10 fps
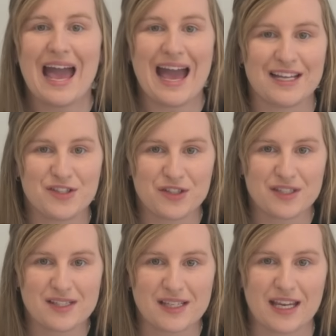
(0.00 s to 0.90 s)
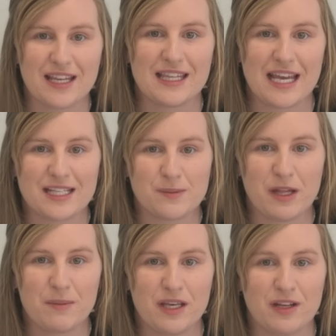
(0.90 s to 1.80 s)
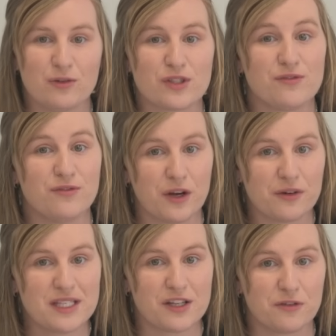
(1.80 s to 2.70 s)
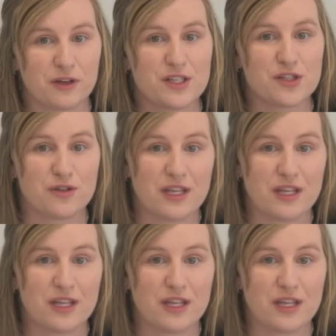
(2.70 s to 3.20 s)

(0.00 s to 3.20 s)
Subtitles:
As you can see, the S Play Mini looks very different to